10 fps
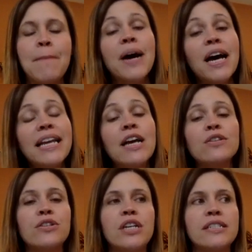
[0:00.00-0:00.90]
But he
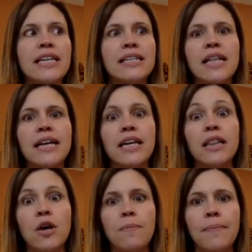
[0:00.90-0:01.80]
also does things like
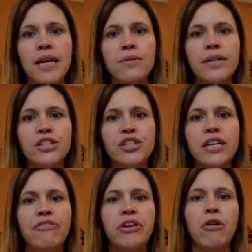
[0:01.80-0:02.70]
elopement, which
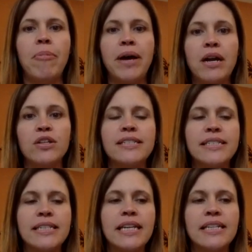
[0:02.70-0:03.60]
if you know about
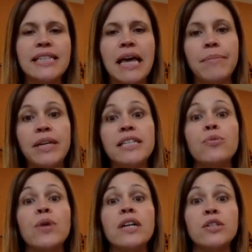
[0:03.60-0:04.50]
autistic kids, that means
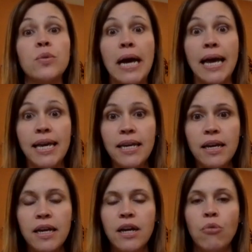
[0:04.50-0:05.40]
he runs away,
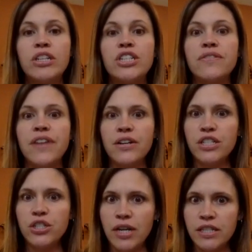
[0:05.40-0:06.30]
which is very
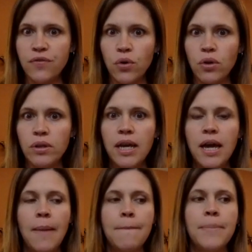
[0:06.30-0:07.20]
stressful
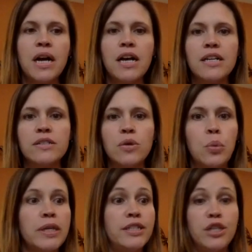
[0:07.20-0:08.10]
because
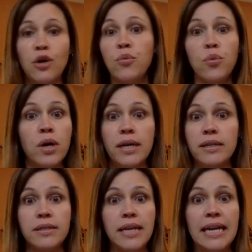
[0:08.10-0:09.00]
we don't want
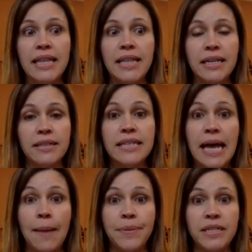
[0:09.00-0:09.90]
anything to
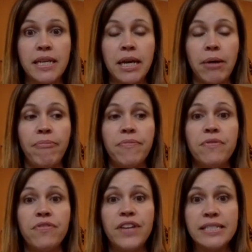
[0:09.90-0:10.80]
happen to him
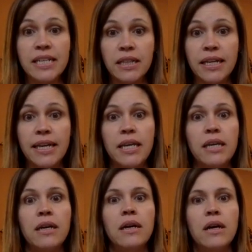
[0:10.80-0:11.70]

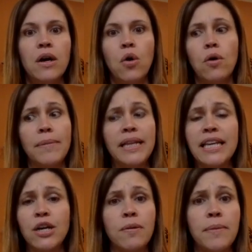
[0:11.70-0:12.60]
physically or
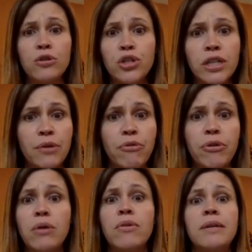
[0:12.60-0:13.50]
mentally or emotionally. We
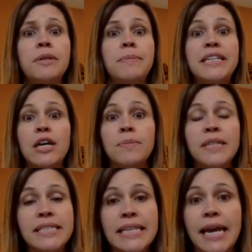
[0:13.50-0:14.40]
don't want him to be
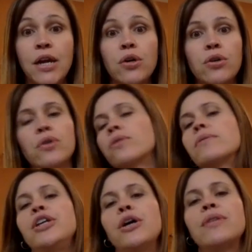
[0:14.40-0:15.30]
terribly scared or,
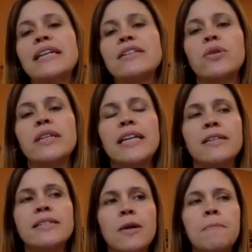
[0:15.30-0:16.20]
that sort of thing.
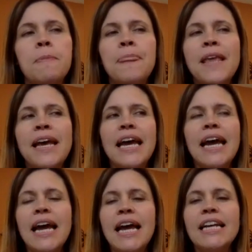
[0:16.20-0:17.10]
So
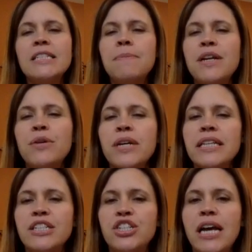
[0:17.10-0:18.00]
it's been
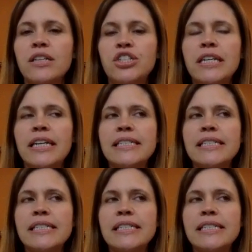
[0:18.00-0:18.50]
really challenging.